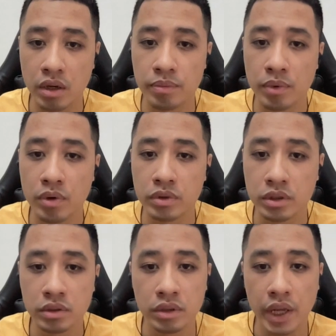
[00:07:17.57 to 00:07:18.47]
a
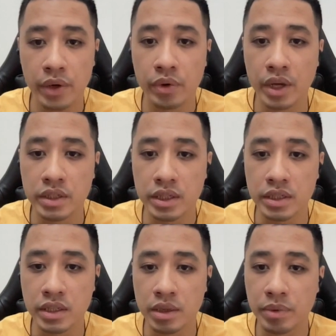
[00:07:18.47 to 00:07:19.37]
modern education
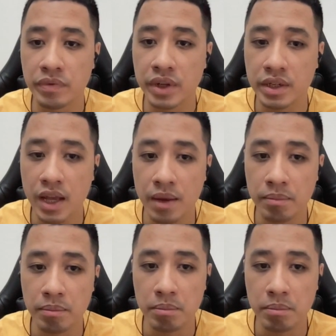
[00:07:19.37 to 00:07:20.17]
system in Vietnam,